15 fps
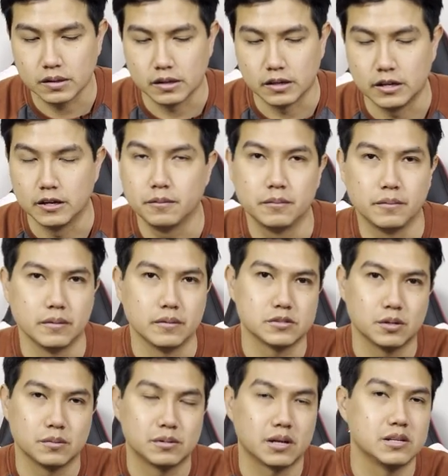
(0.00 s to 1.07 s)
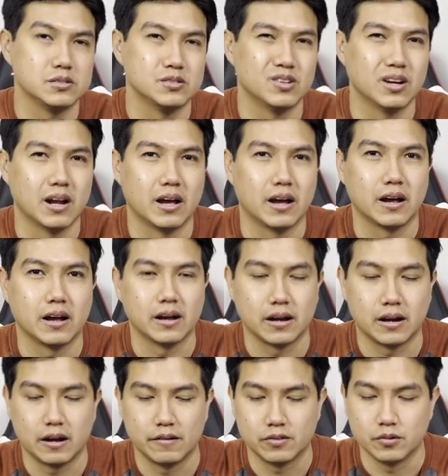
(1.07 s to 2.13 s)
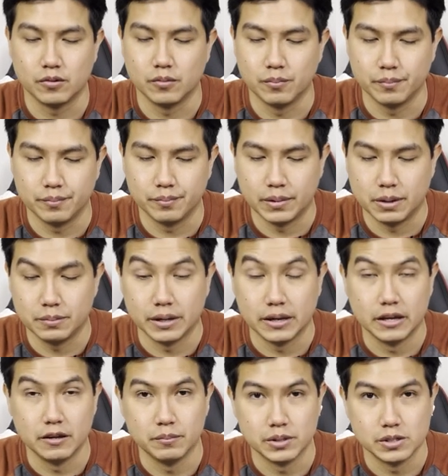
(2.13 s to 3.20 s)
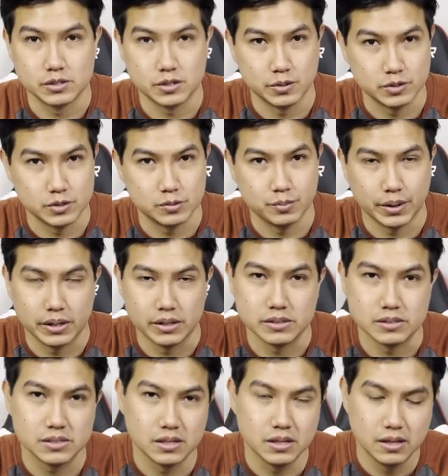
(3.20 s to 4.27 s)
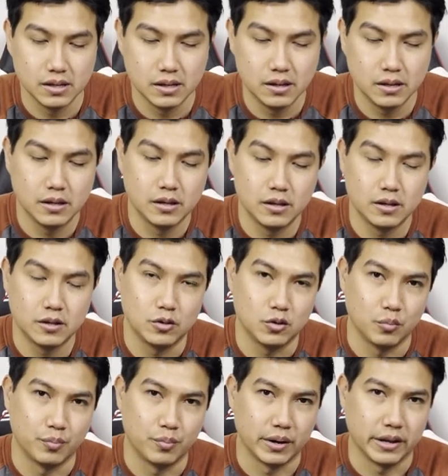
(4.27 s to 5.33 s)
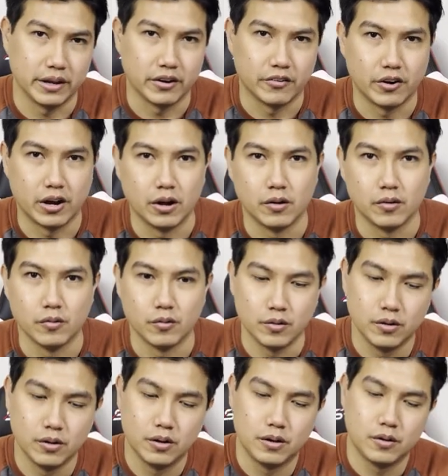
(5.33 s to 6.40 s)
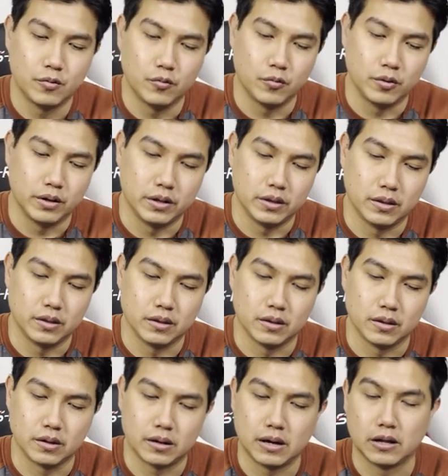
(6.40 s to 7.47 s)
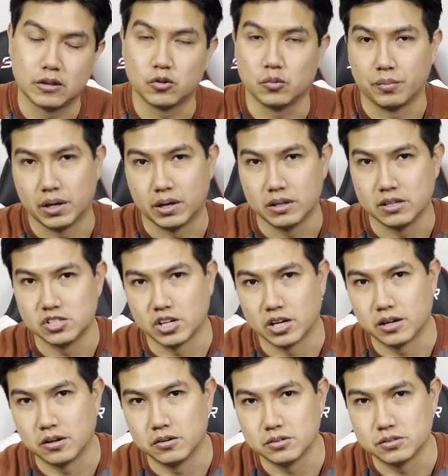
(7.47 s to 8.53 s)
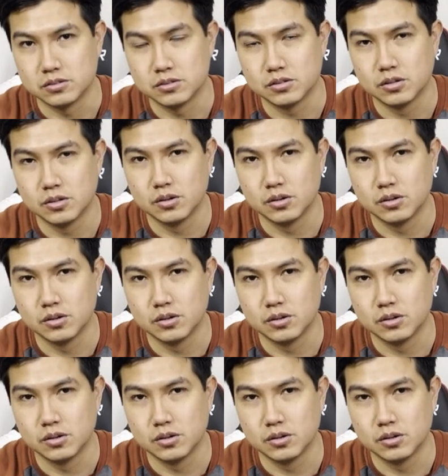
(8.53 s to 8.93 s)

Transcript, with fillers: give sometimes you got have to maybe give me some space to play around with how to make the channels